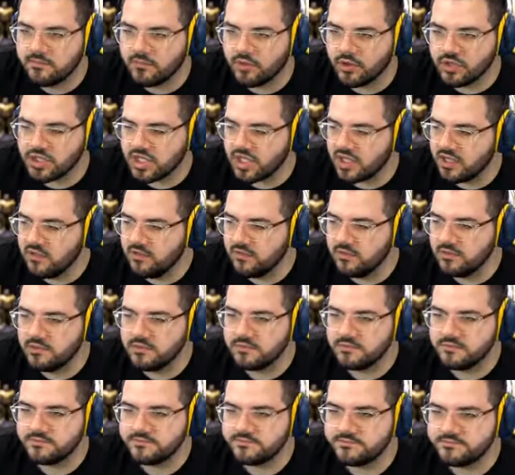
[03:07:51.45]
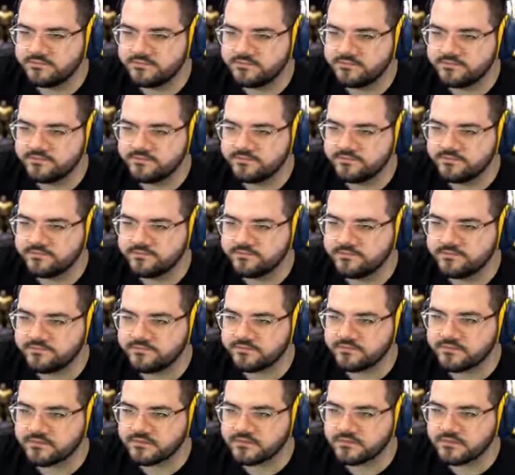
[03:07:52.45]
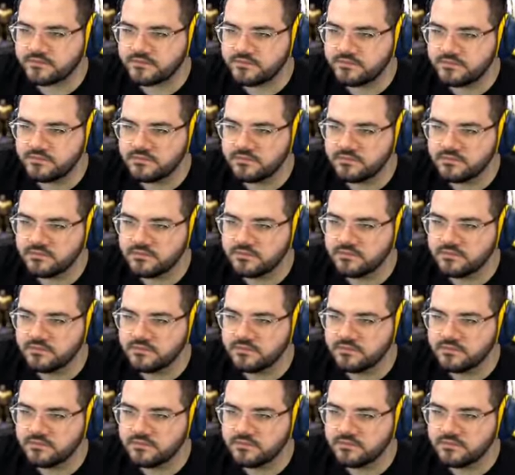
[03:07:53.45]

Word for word: Pushing you? It's also just not as good as she, at the first.